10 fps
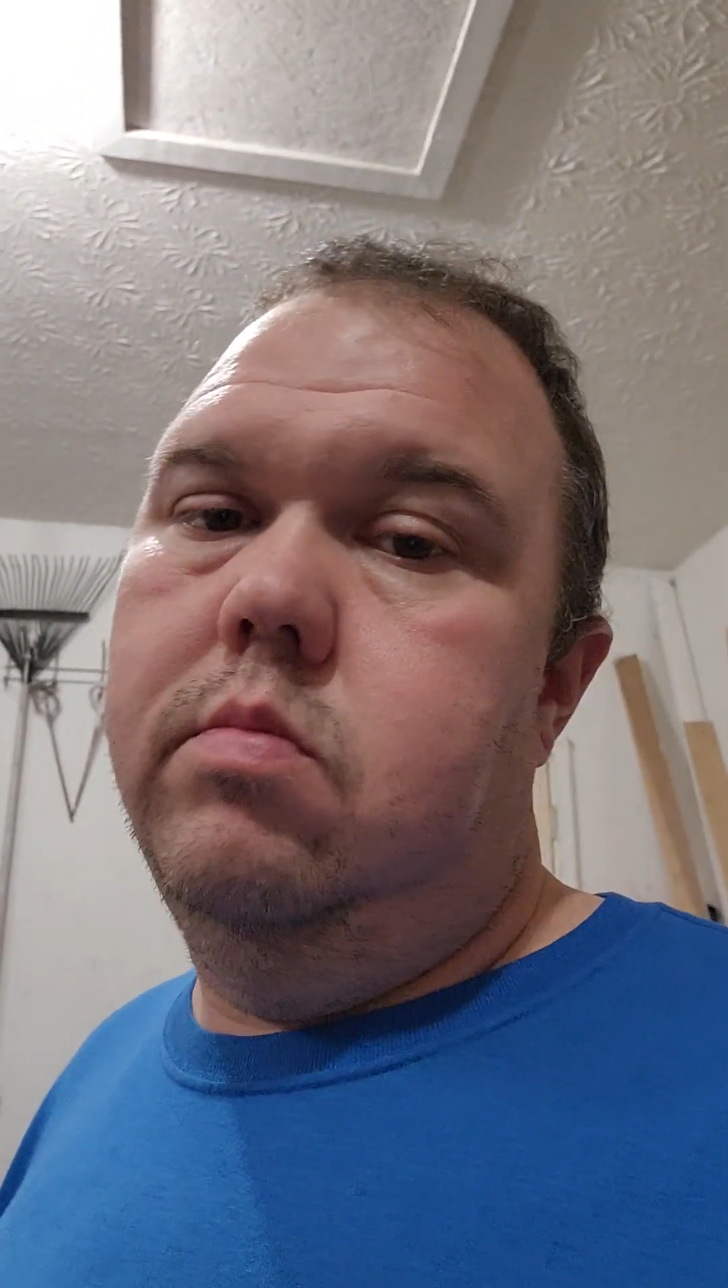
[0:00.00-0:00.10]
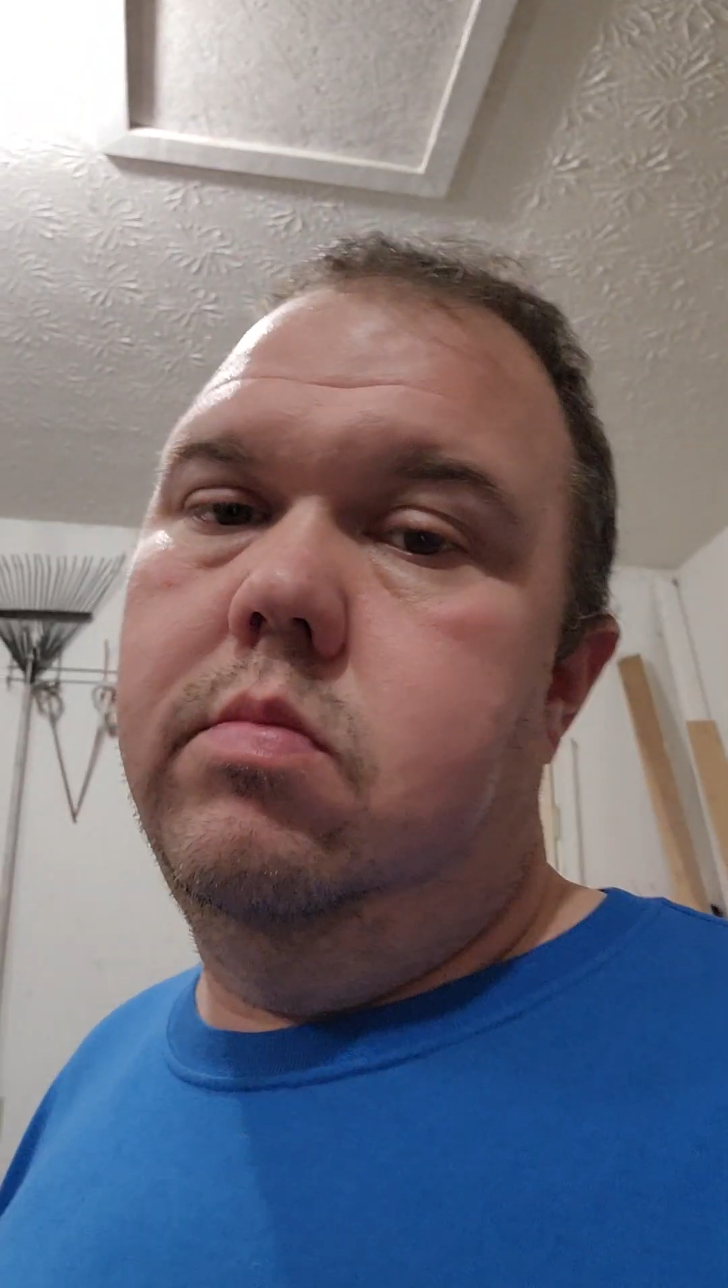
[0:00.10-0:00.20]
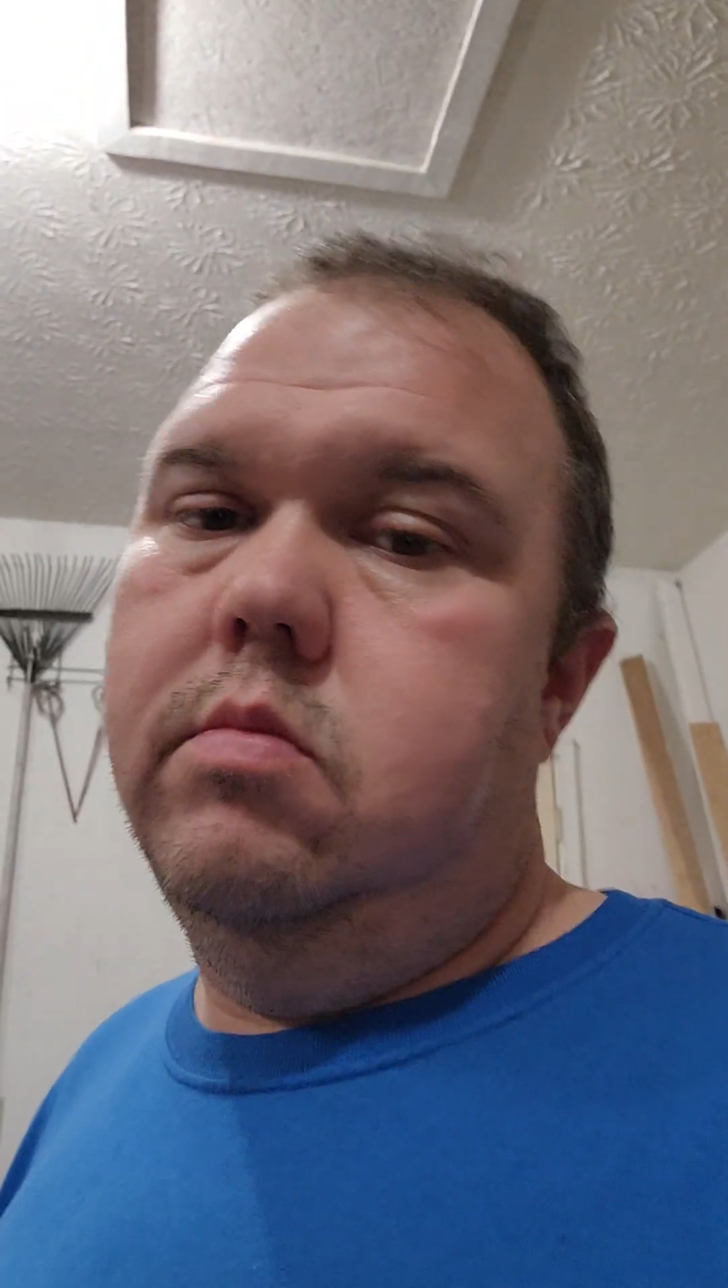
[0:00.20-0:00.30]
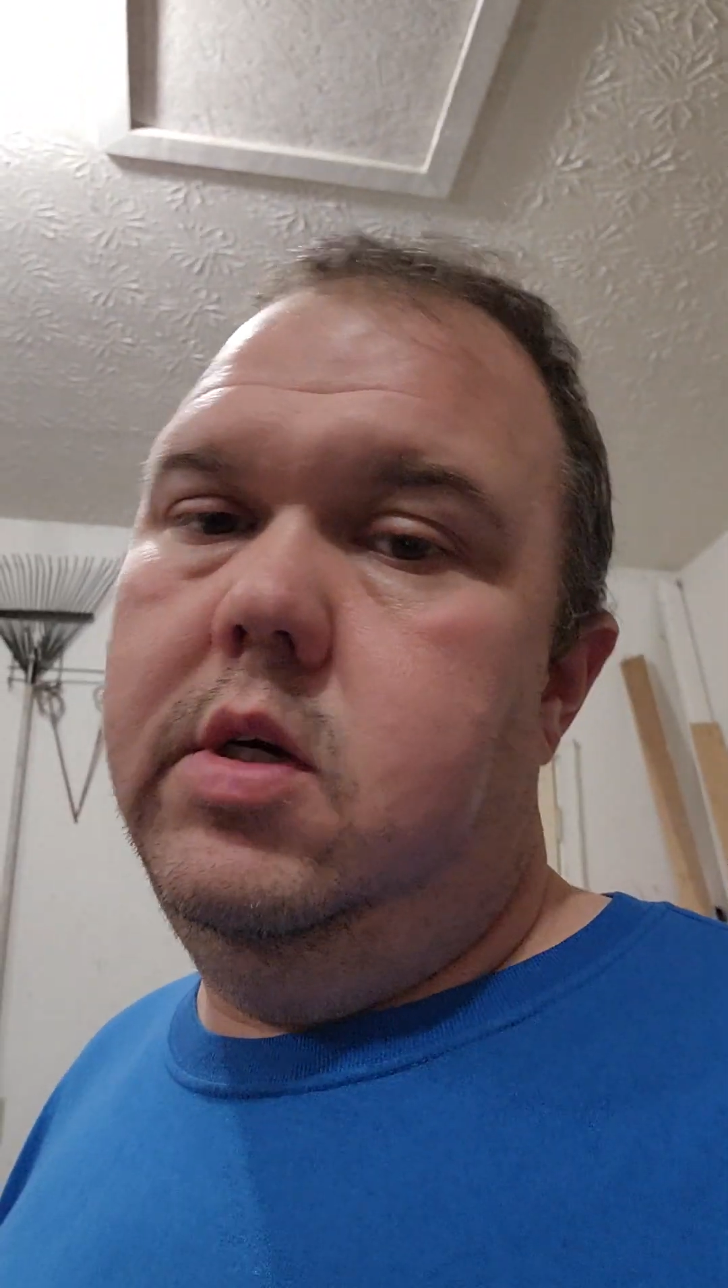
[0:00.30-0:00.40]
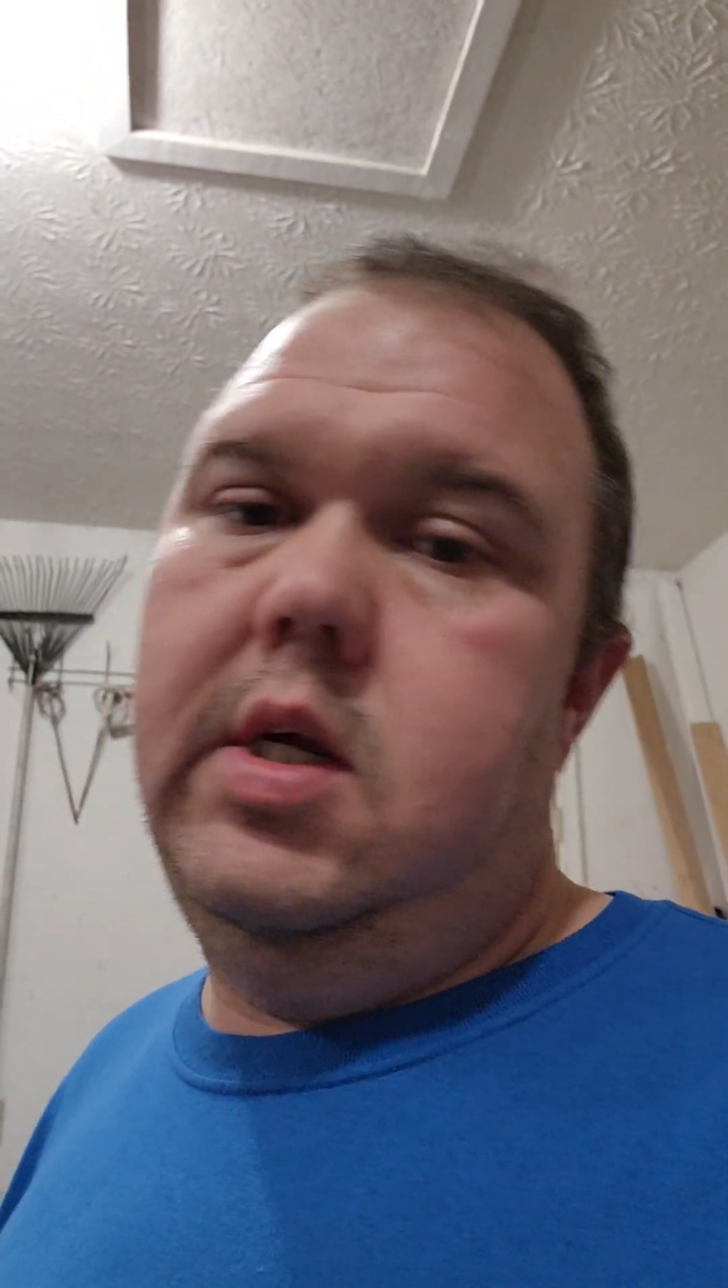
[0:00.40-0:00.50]

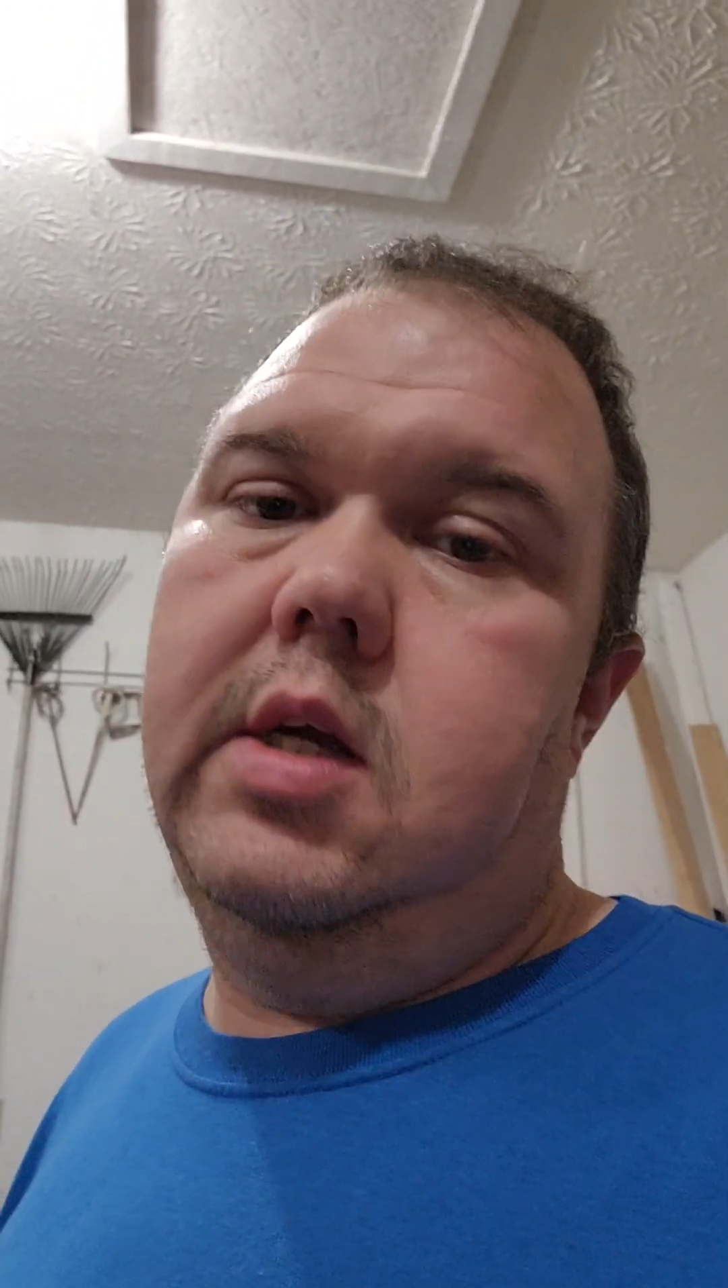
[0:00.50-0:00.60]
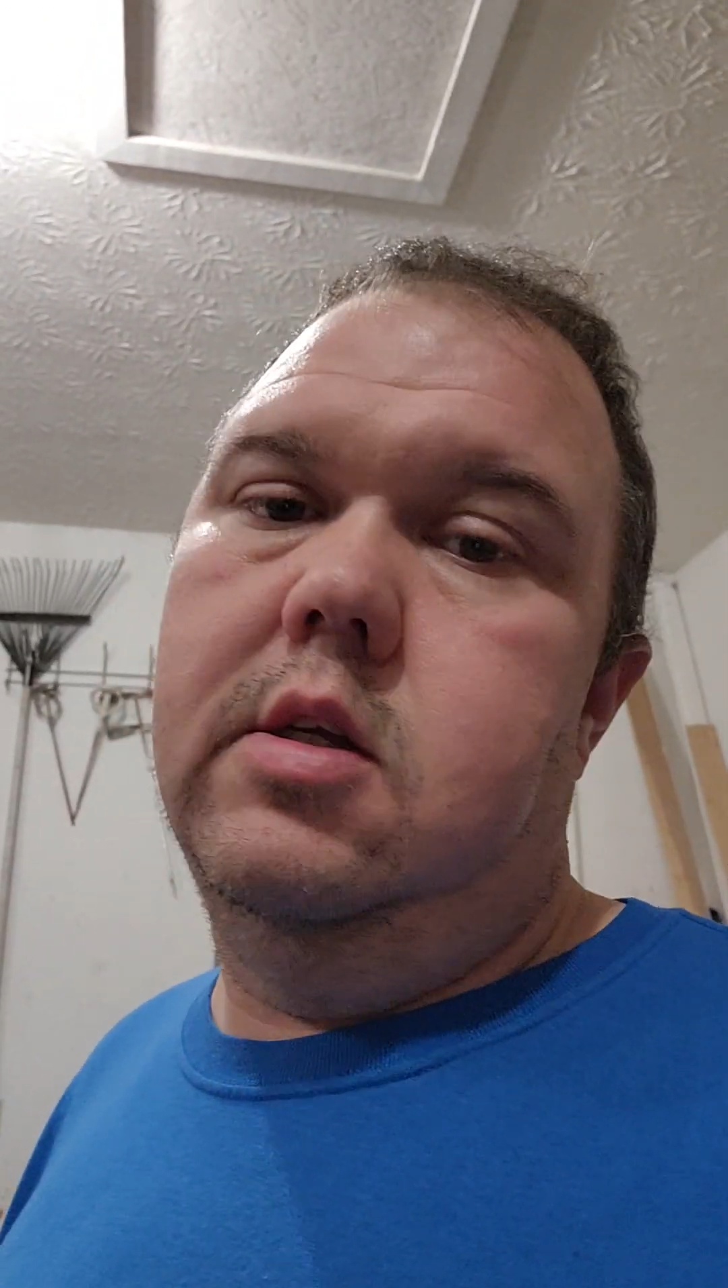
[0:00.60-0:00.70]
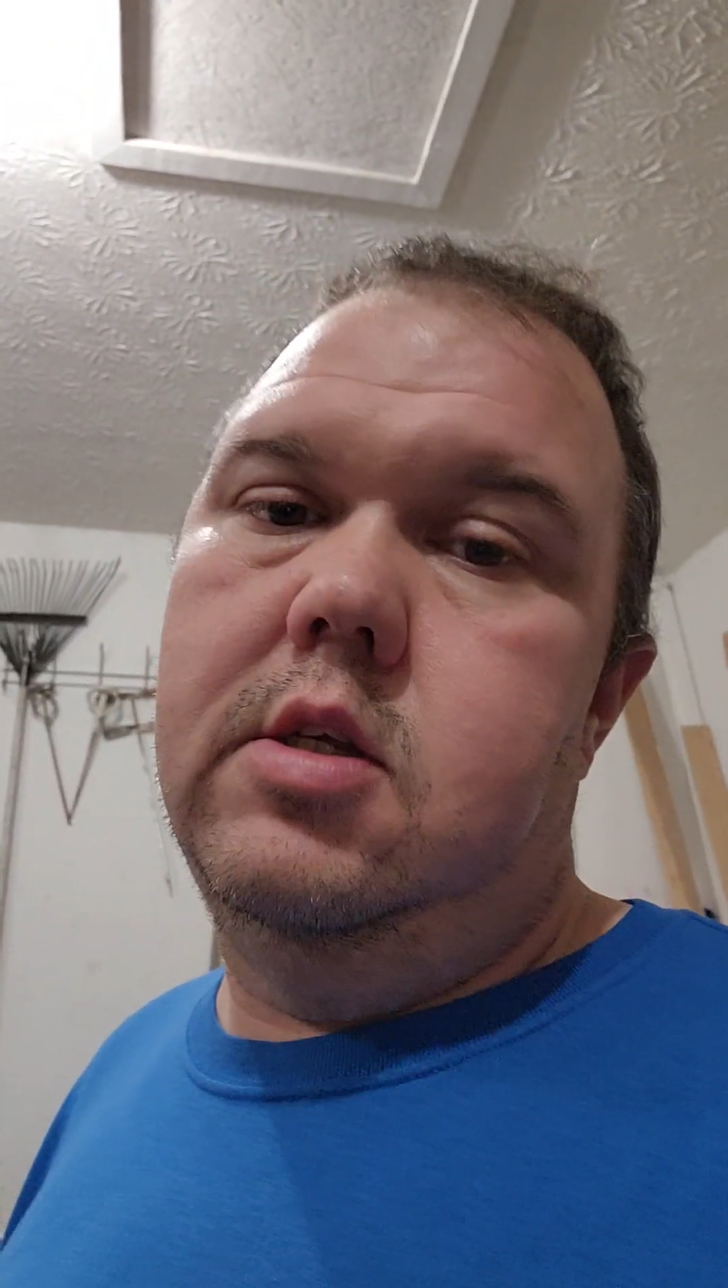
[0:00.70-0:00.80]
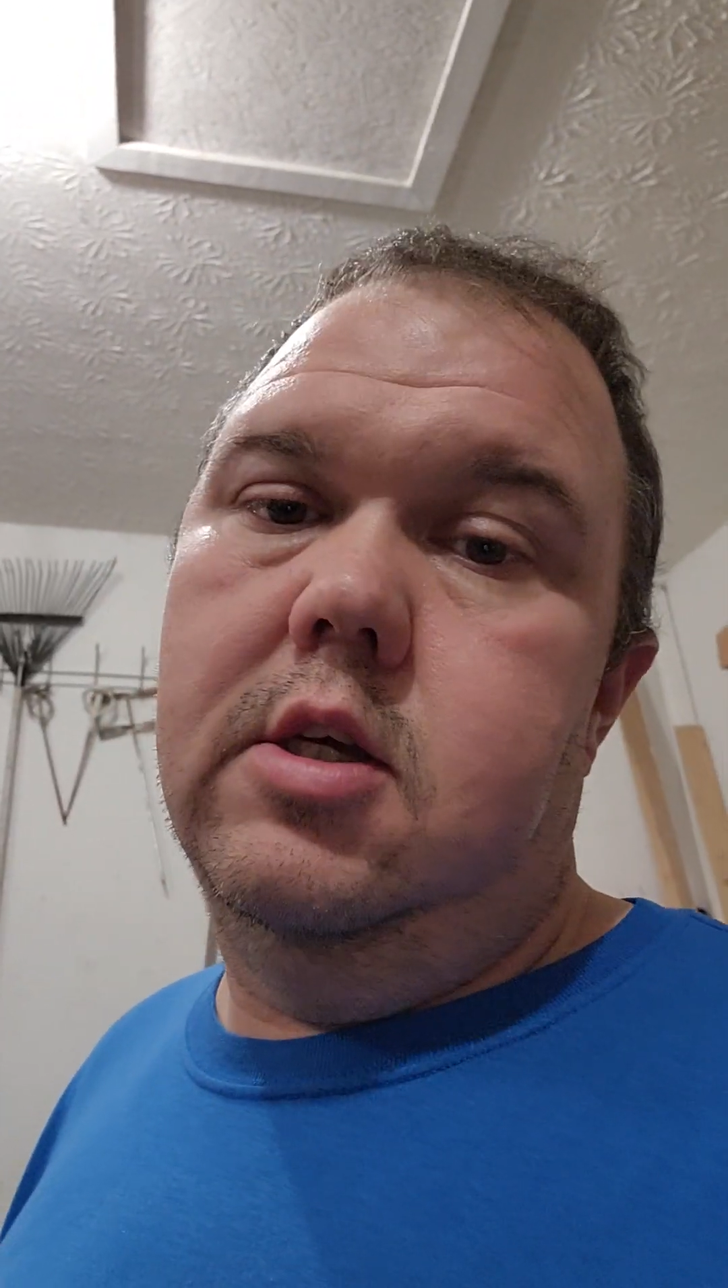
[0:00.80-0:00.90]
ridiculously